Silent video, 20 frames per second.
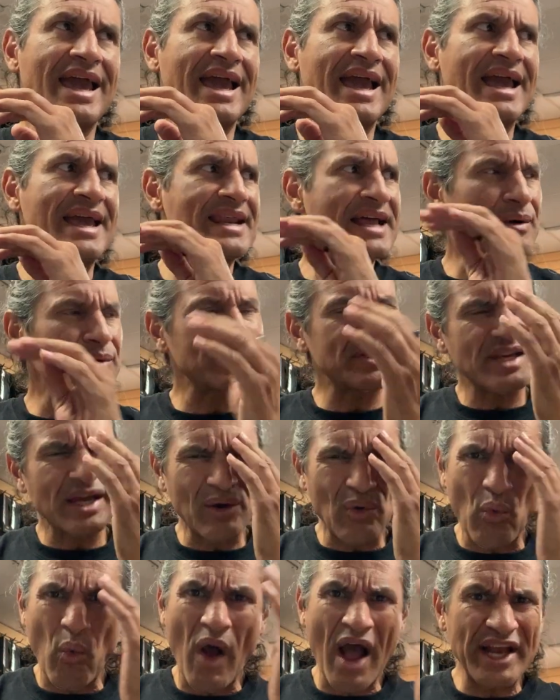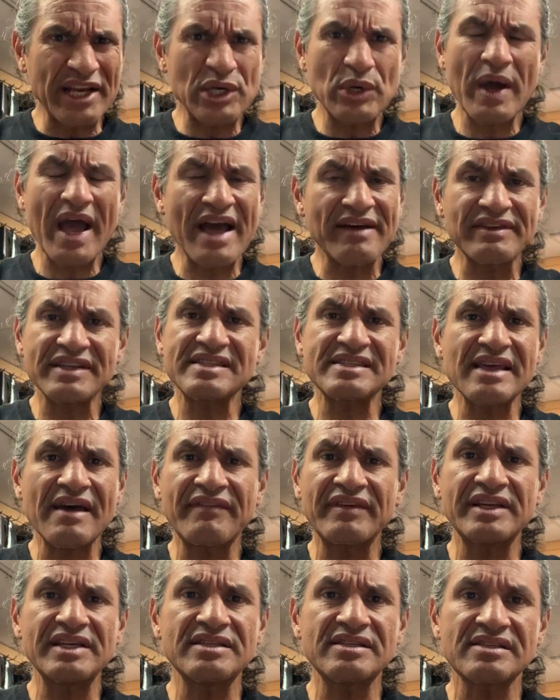And I was like, why do you have a
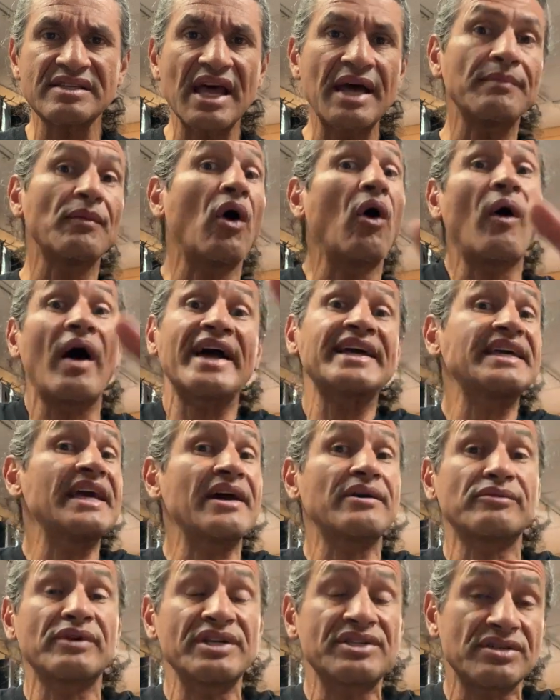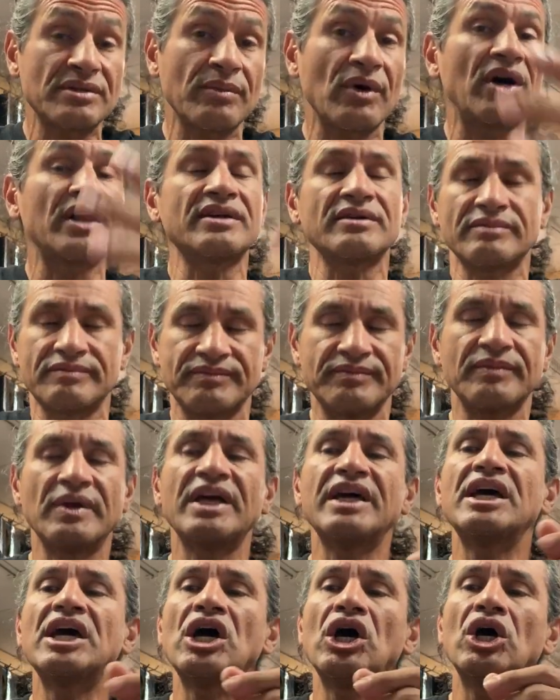70 stem? Oh, I can't reach the bar.
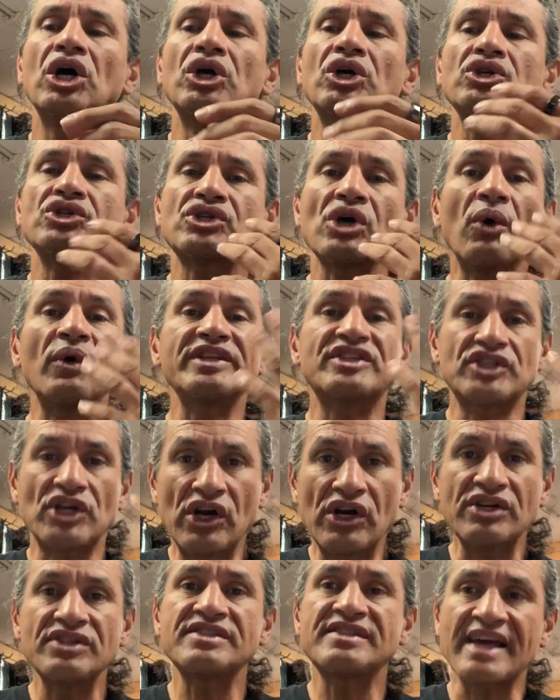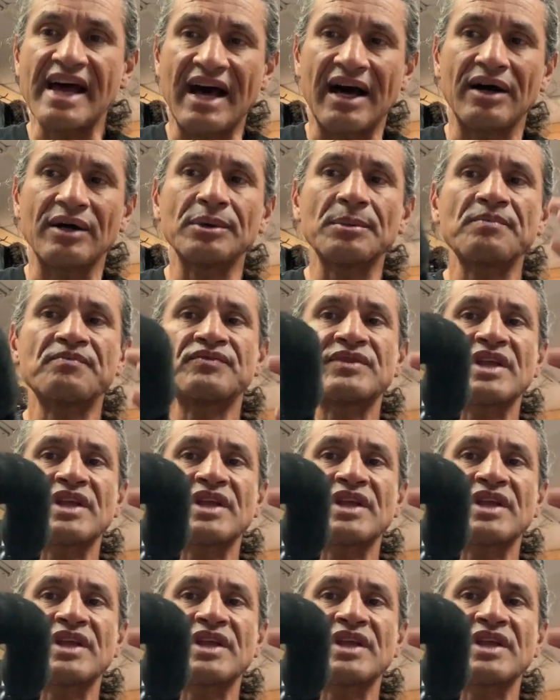So it turns out